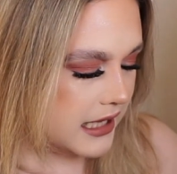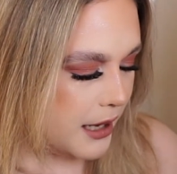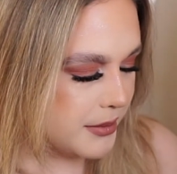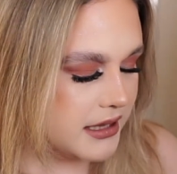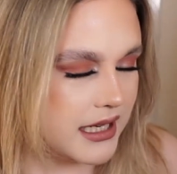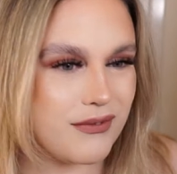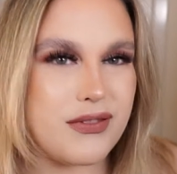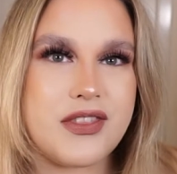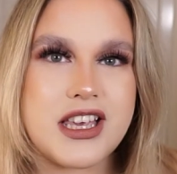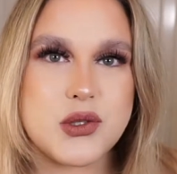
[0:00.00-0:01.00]
I believe
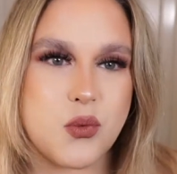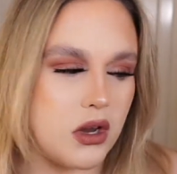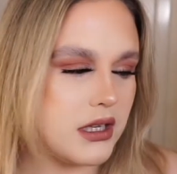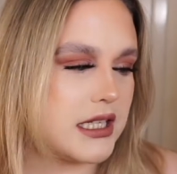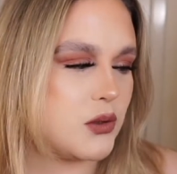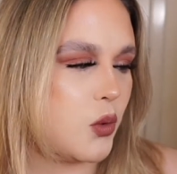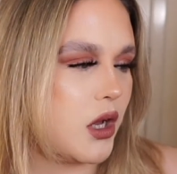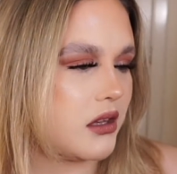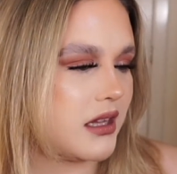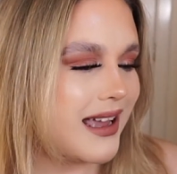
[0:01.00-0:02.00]
this one is
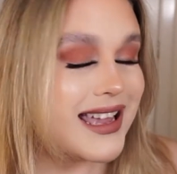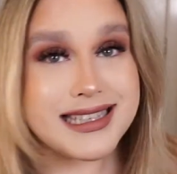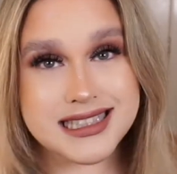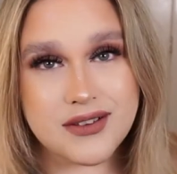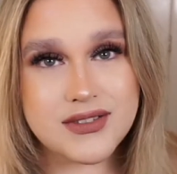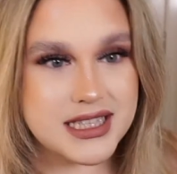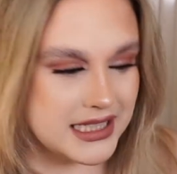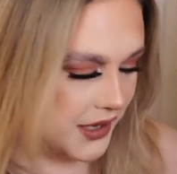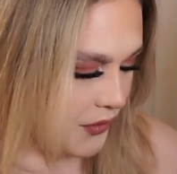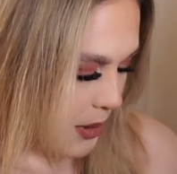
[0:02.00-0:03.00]
worth
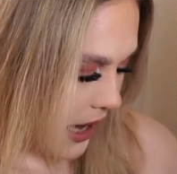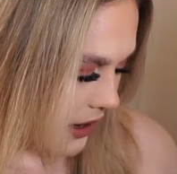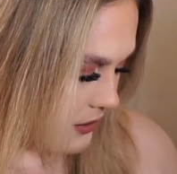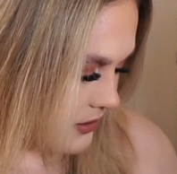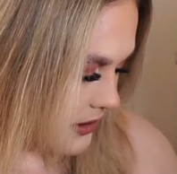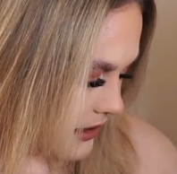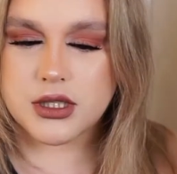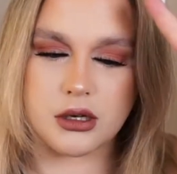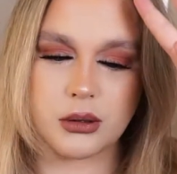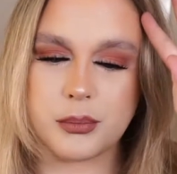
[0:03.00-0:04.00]
£77.
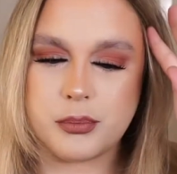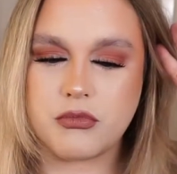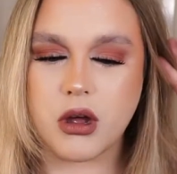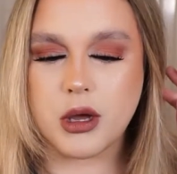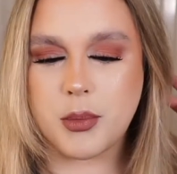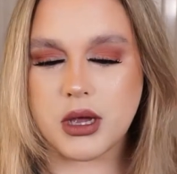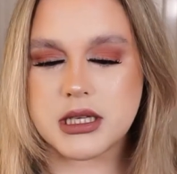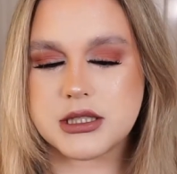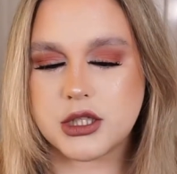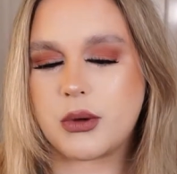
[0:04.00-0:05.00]
So
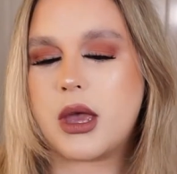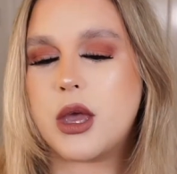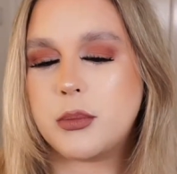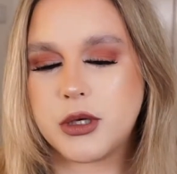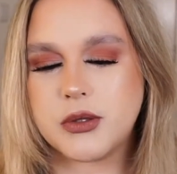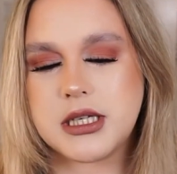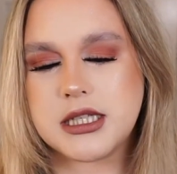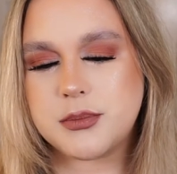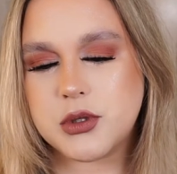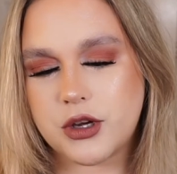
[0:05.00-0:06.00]
Roccabox do beauty
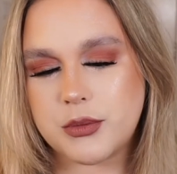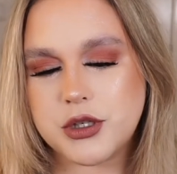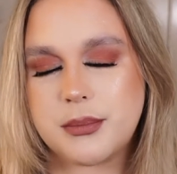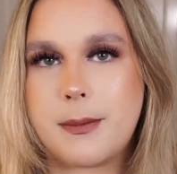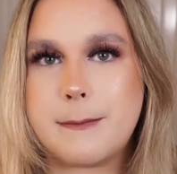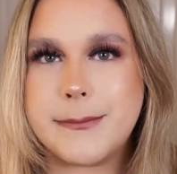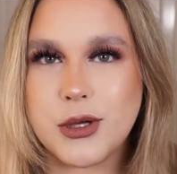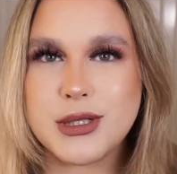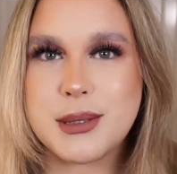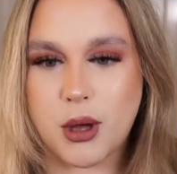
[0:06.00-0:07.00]

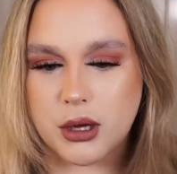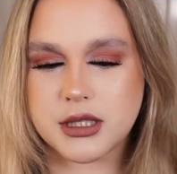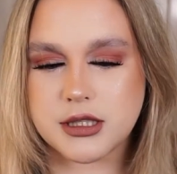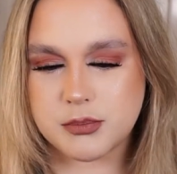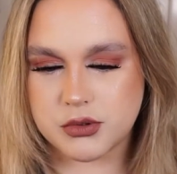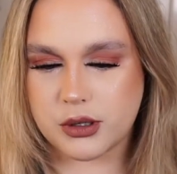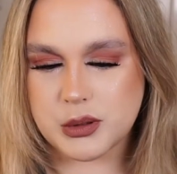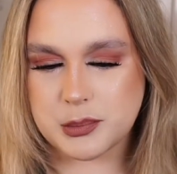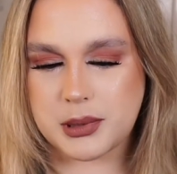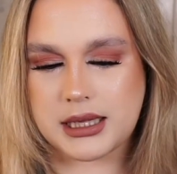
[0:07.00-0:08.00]
box
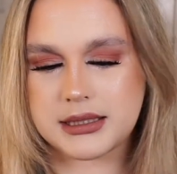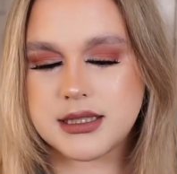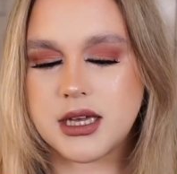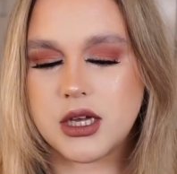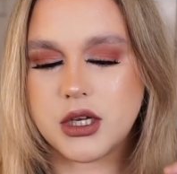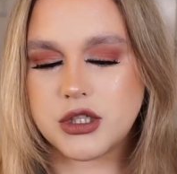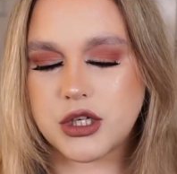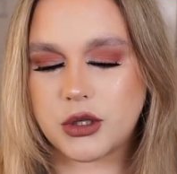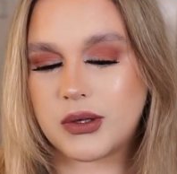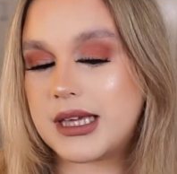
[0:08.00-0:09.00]
subscription plans,
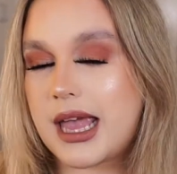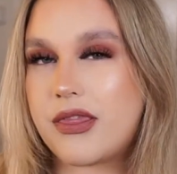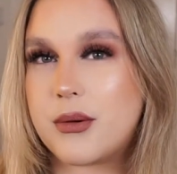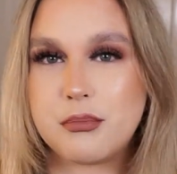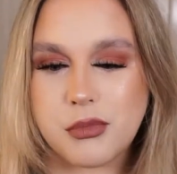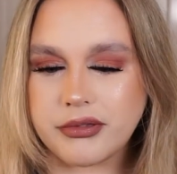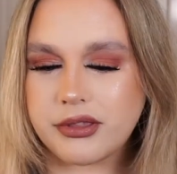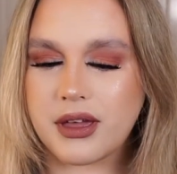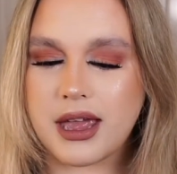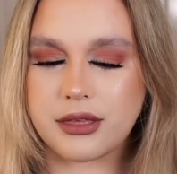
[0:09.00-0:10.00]
so you can get them
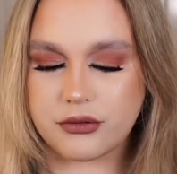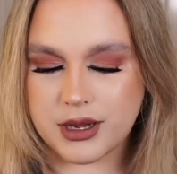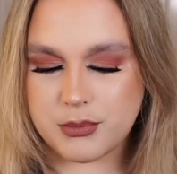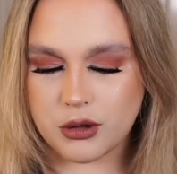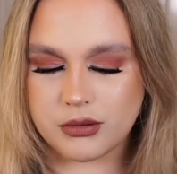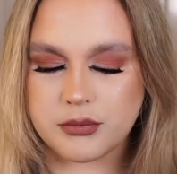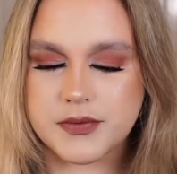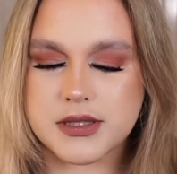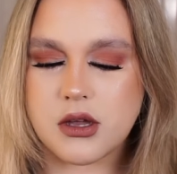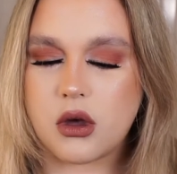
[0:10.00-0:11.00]
monthly, 3
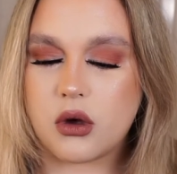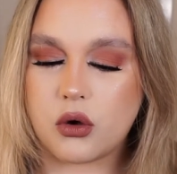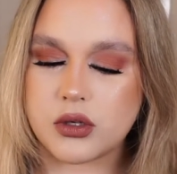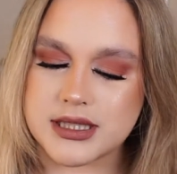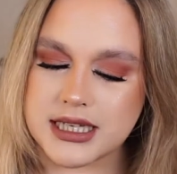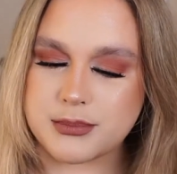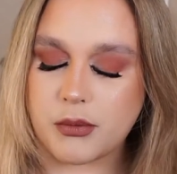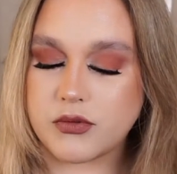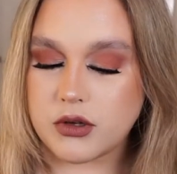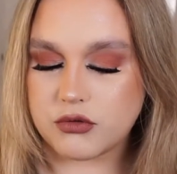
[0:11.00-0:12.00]
months or 6
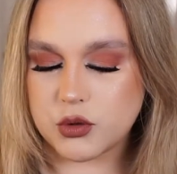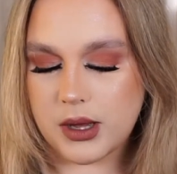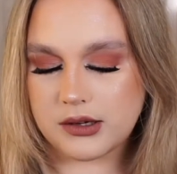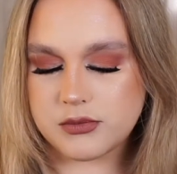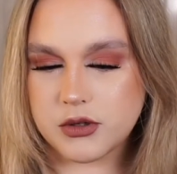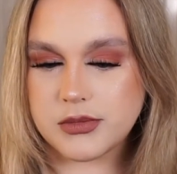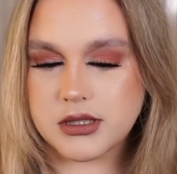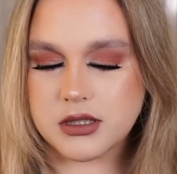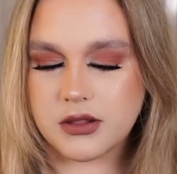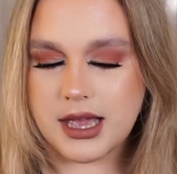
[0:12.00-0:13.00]
months of 12
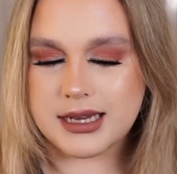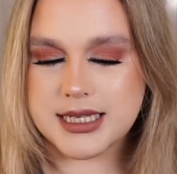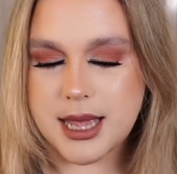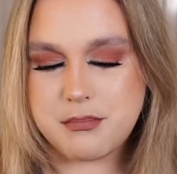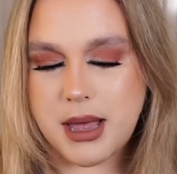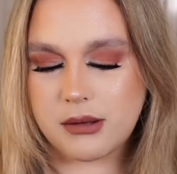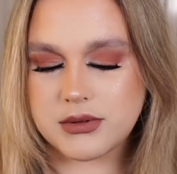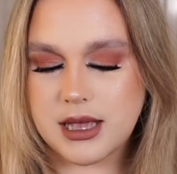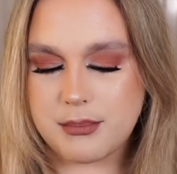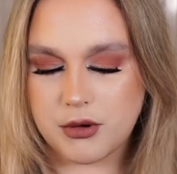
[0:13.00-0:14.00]
months. So they are
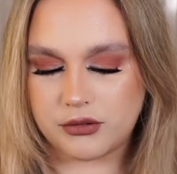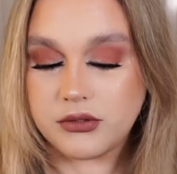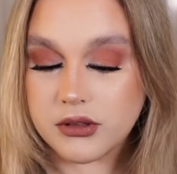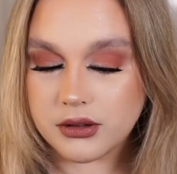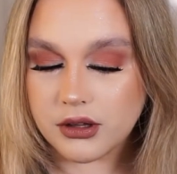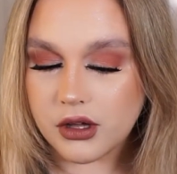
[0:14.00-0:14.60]
£10 a month